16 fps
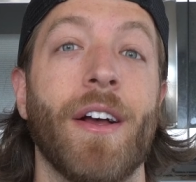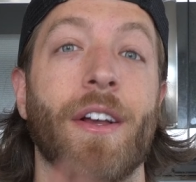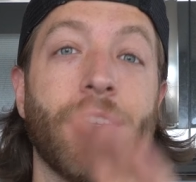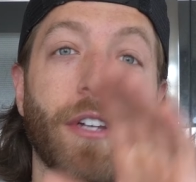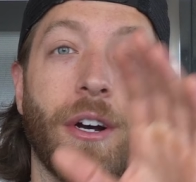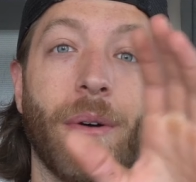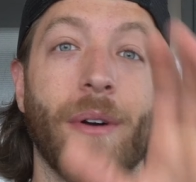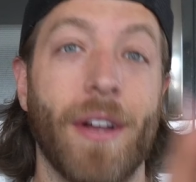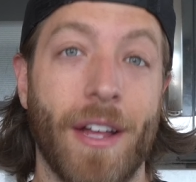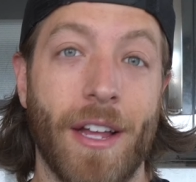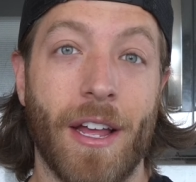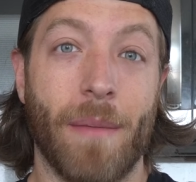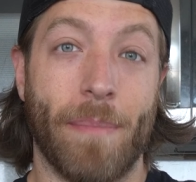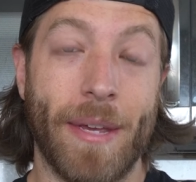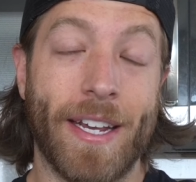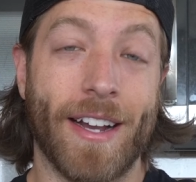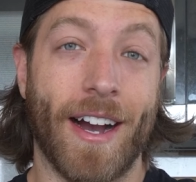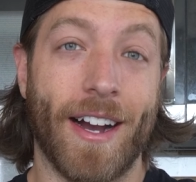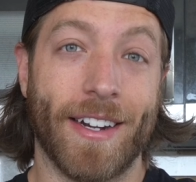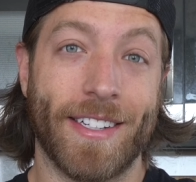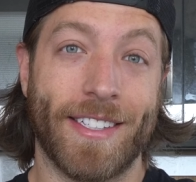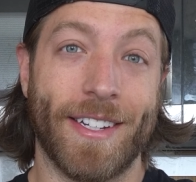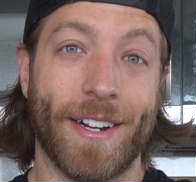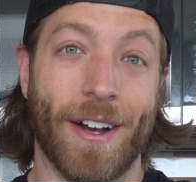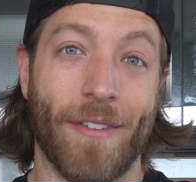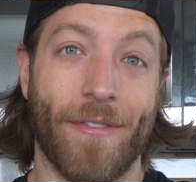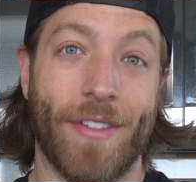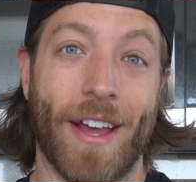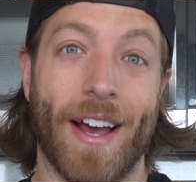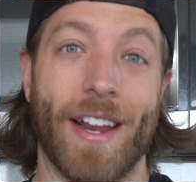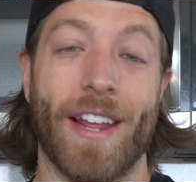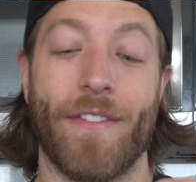So be cognizant of
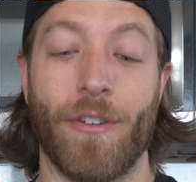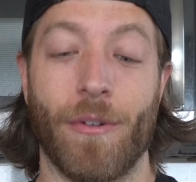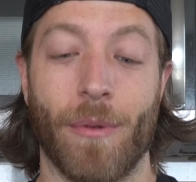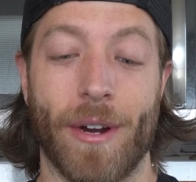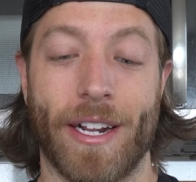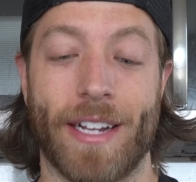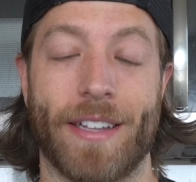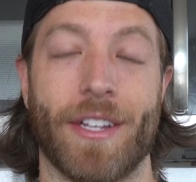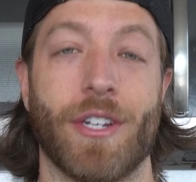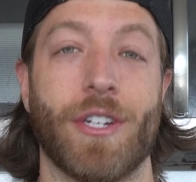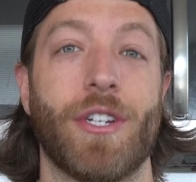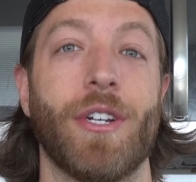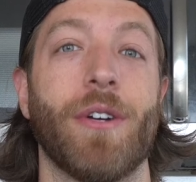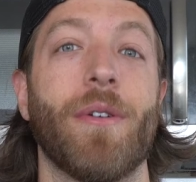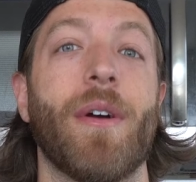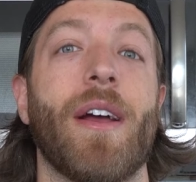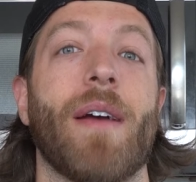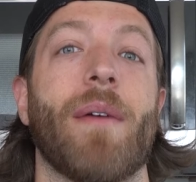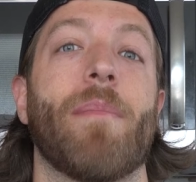that if you want to get this shoe,